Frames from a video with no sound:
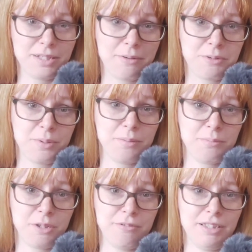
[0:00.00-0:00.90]
now as well,
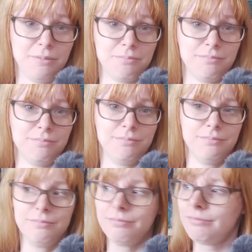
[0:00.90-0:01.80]
sorry.
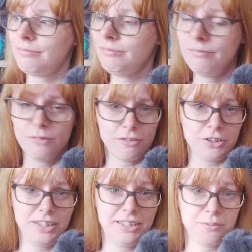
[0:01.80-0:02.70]
Where have I
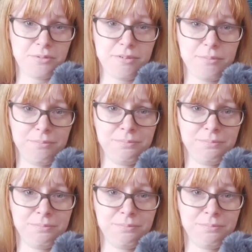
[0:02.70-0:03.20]
got hiccups from?